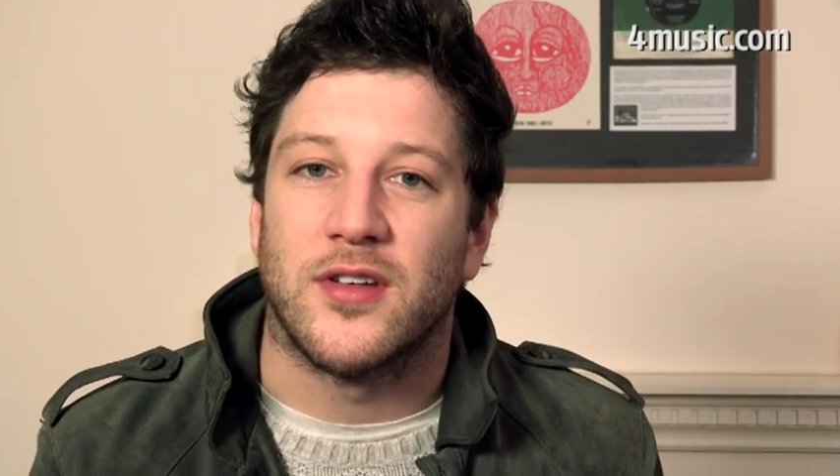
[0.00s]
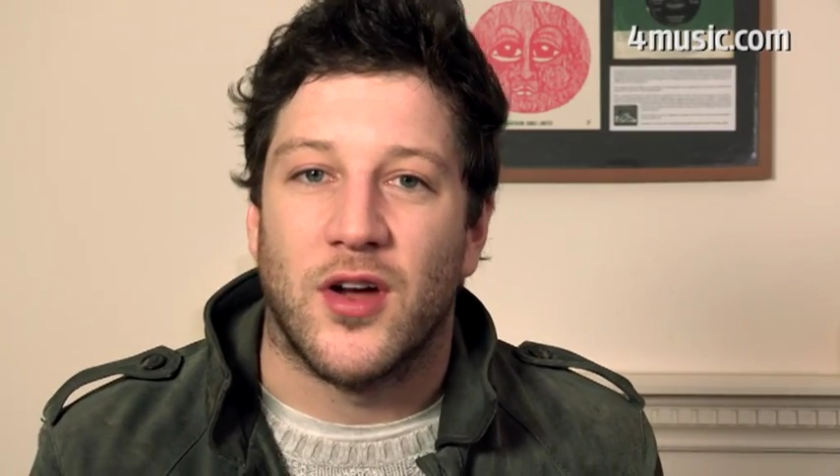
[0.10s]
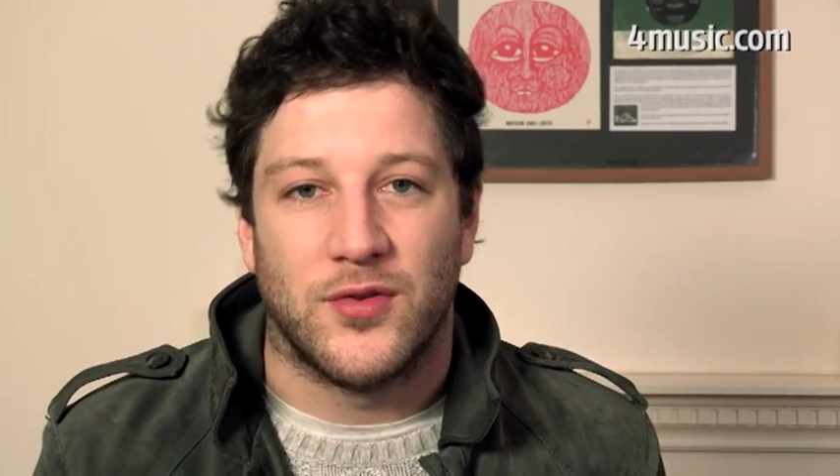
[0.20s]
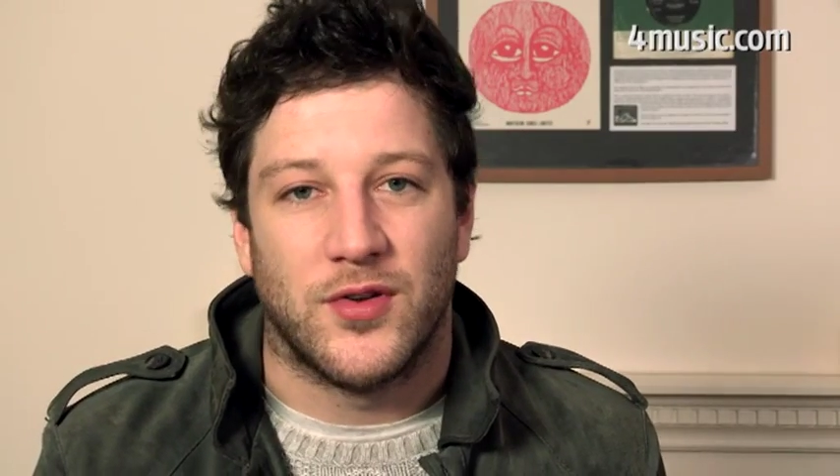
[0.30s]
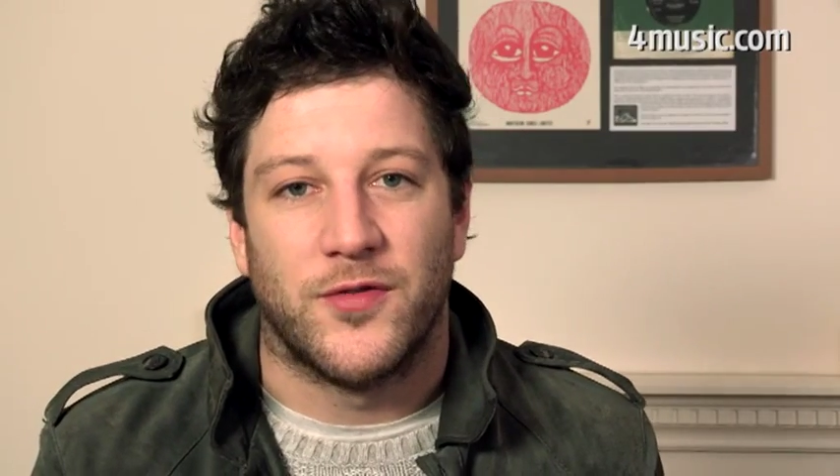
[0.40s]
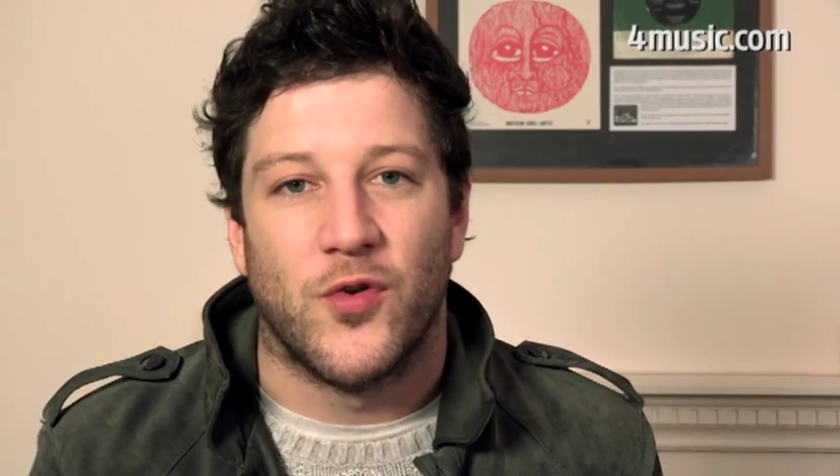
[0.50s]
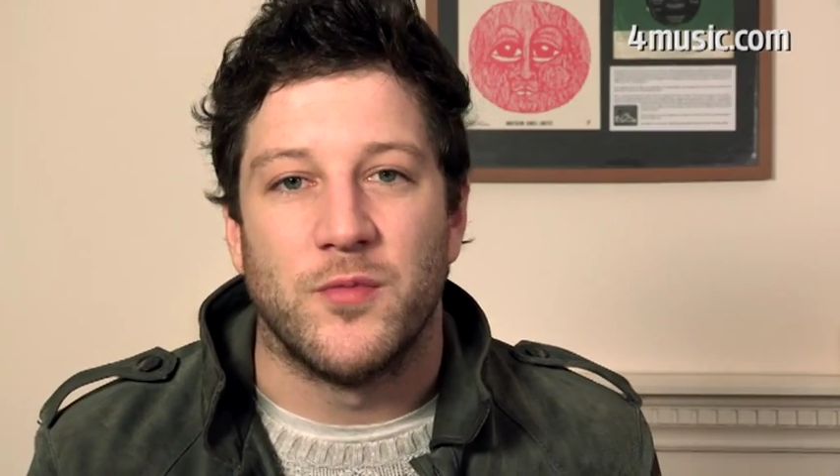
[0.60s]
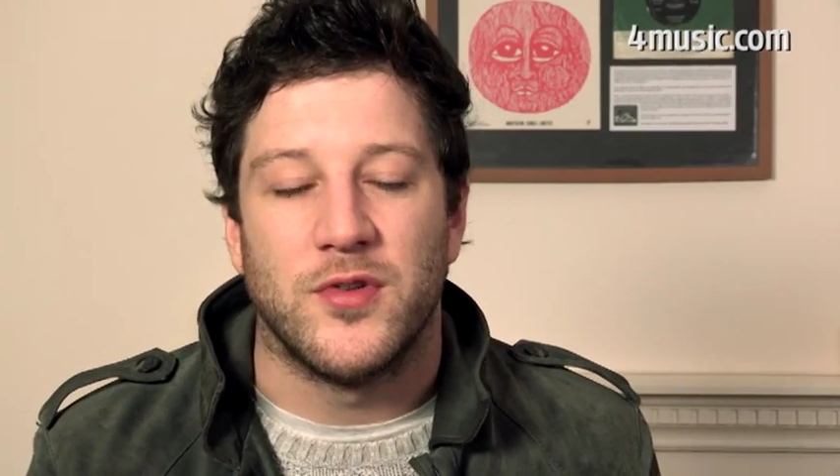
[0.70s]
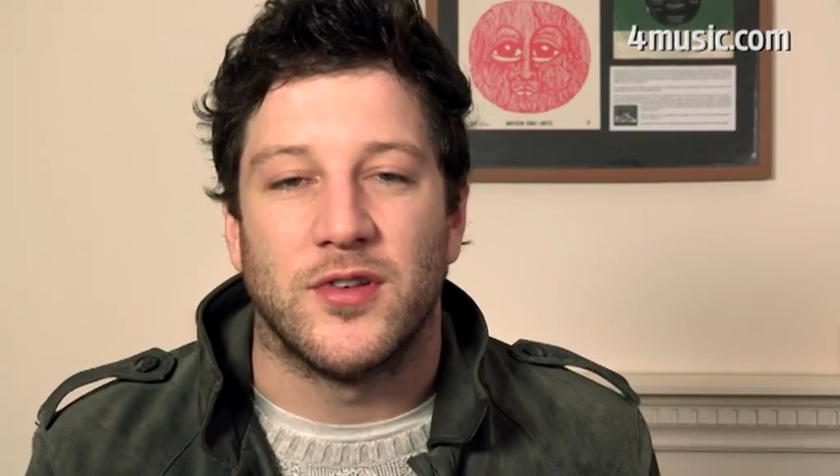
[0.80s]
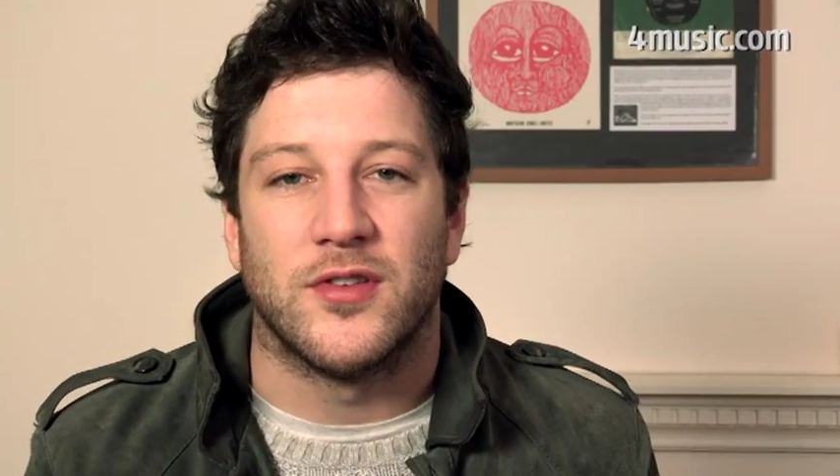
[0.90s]
go to
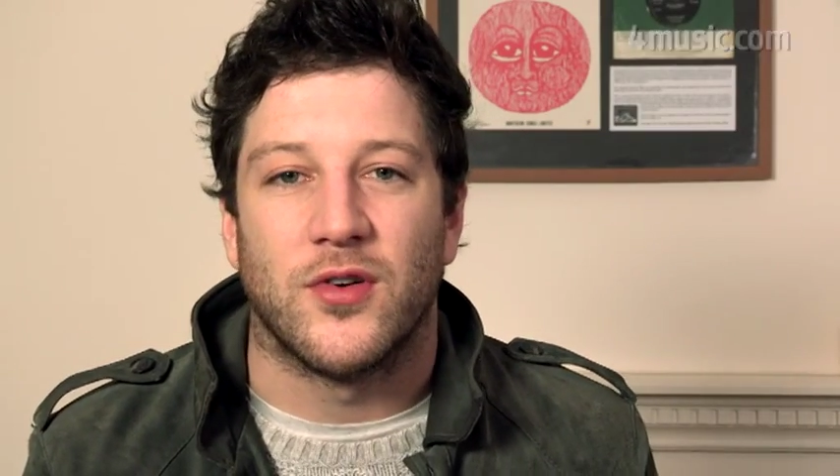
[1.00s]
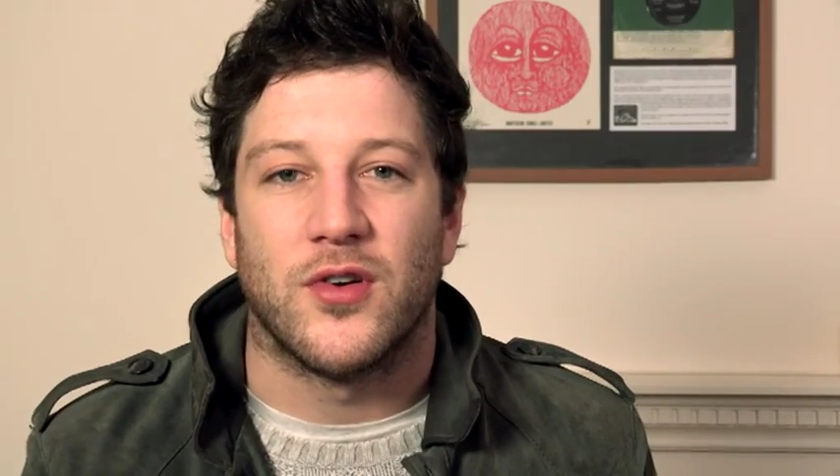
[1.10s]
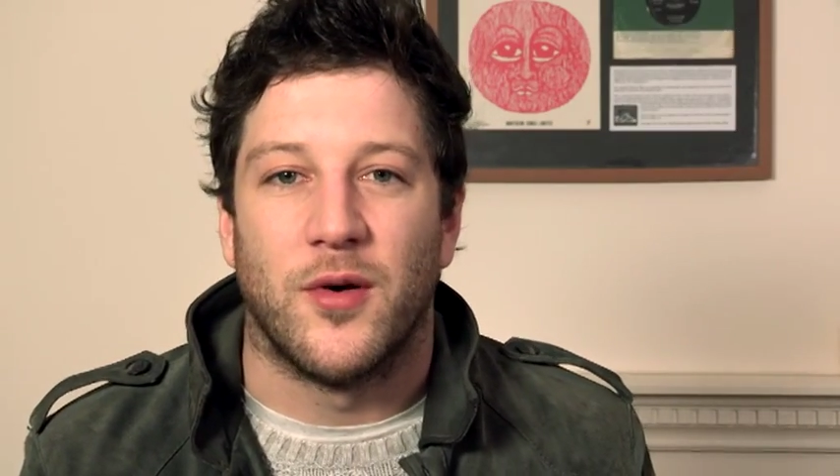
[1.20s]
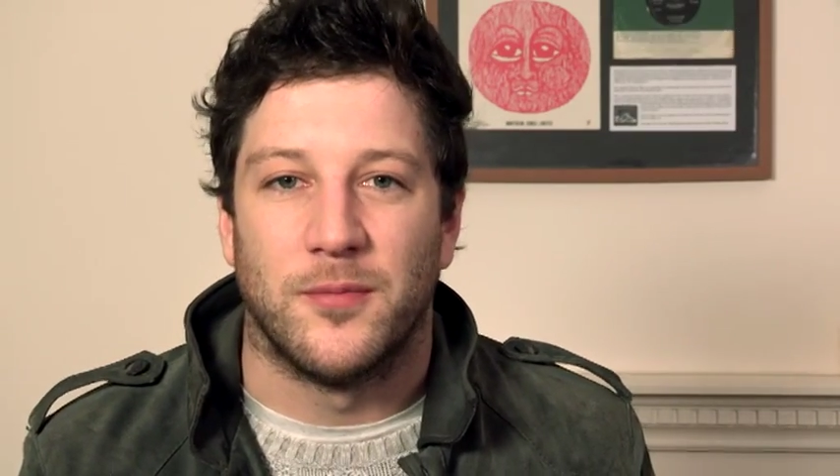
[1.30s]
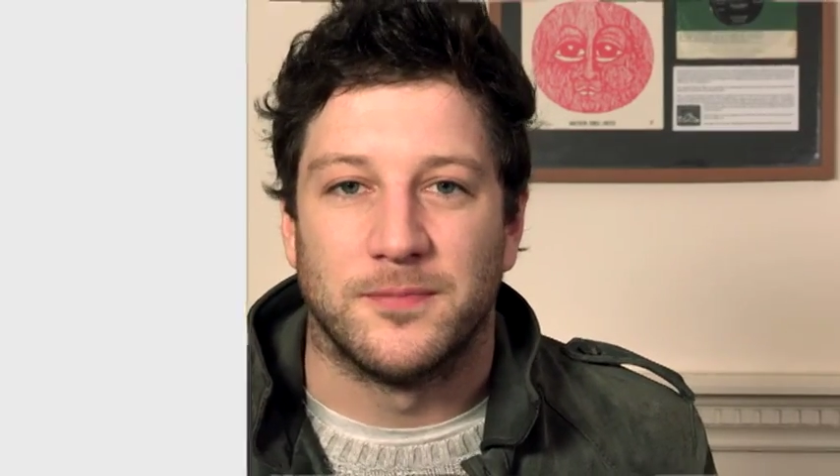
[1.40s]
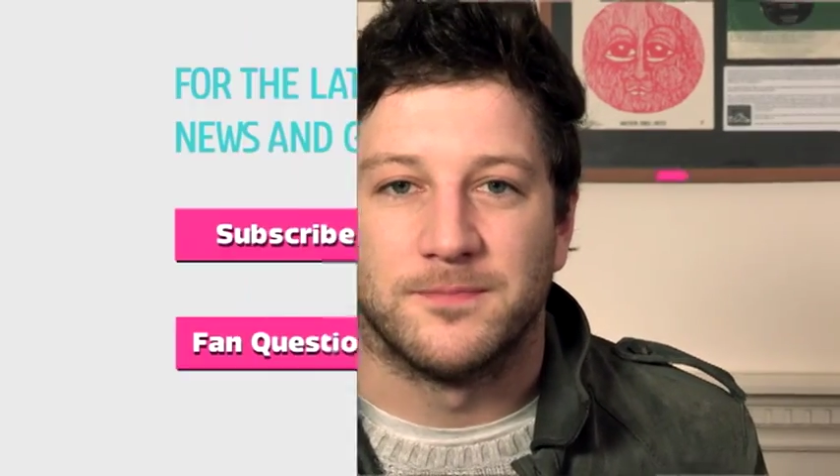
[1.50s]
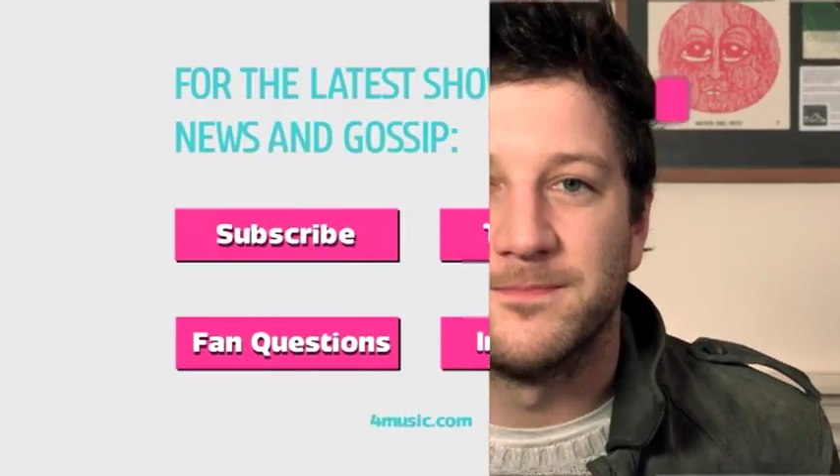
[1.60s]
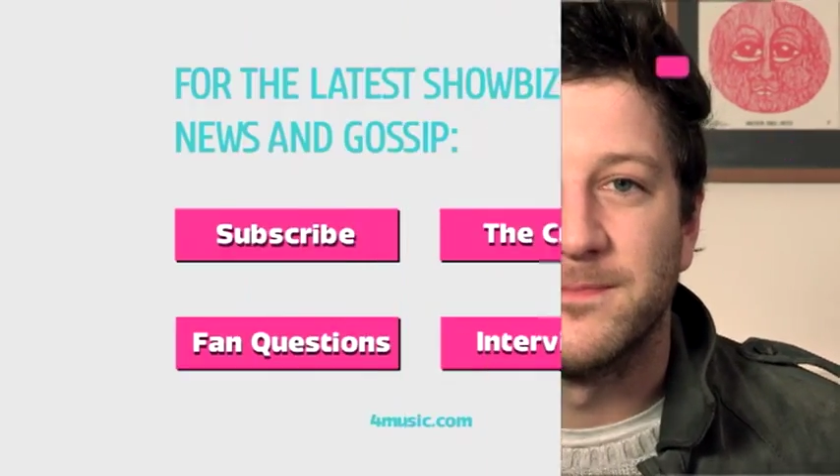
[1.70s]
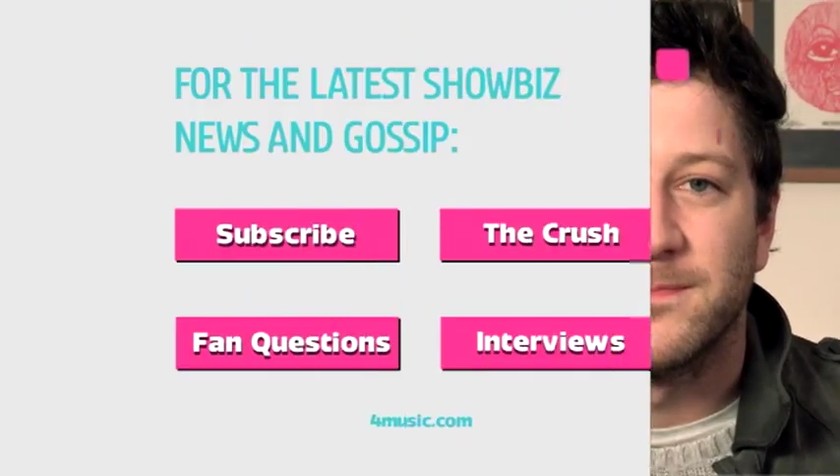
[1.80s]
4music.com.